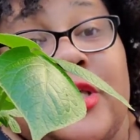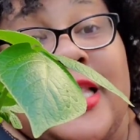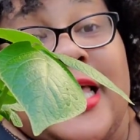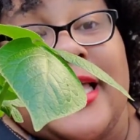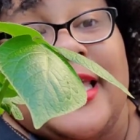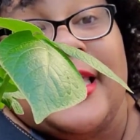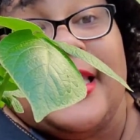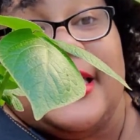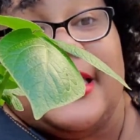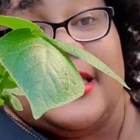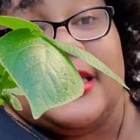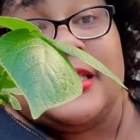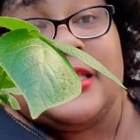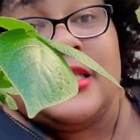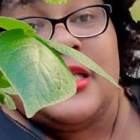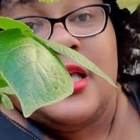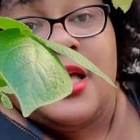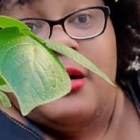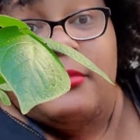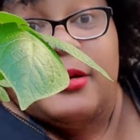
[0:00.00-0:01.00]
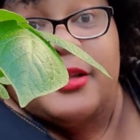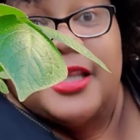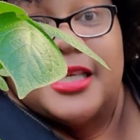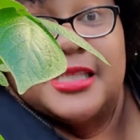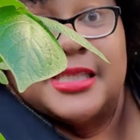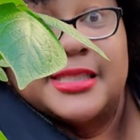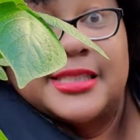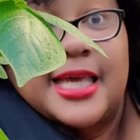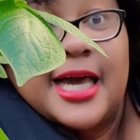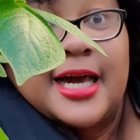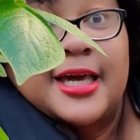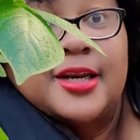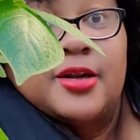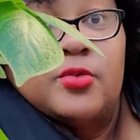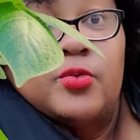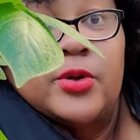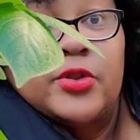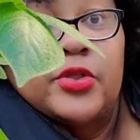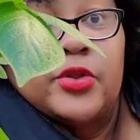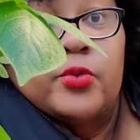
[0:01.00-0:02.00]
like it is. But this is kind of
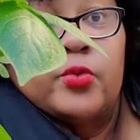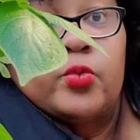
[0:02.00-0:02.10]
what